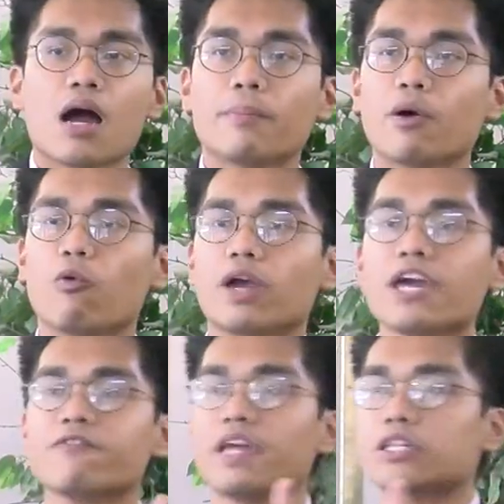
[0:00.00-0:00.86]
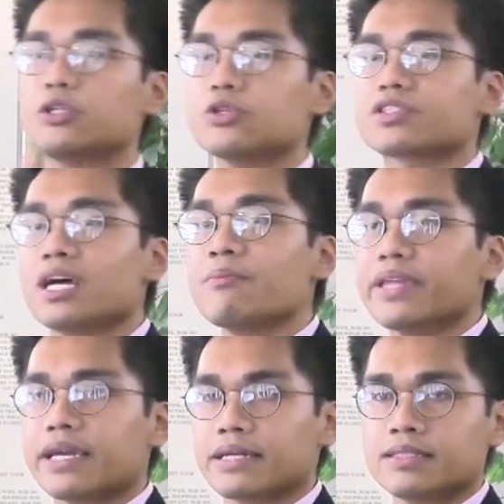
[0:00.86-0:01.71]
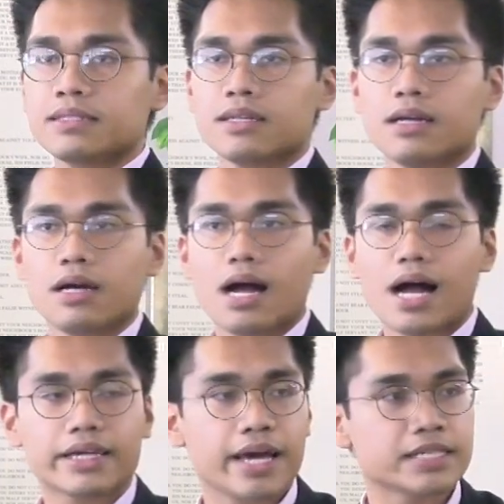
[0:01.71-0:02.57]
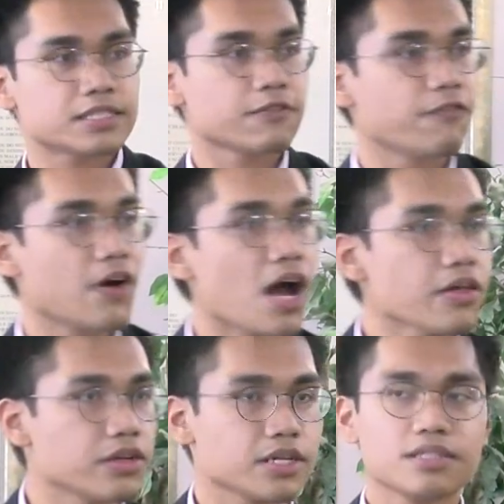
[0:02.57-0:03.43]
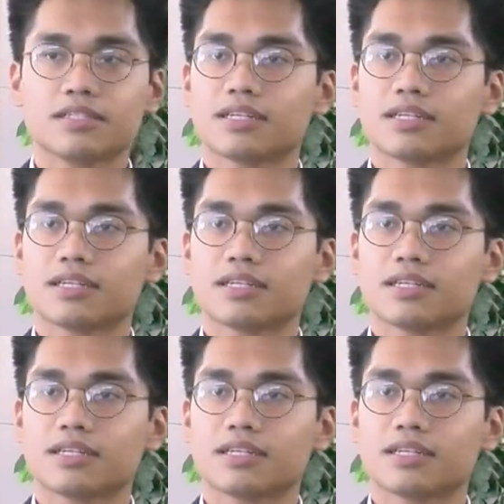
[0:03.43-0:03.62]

But if they do something against the Father,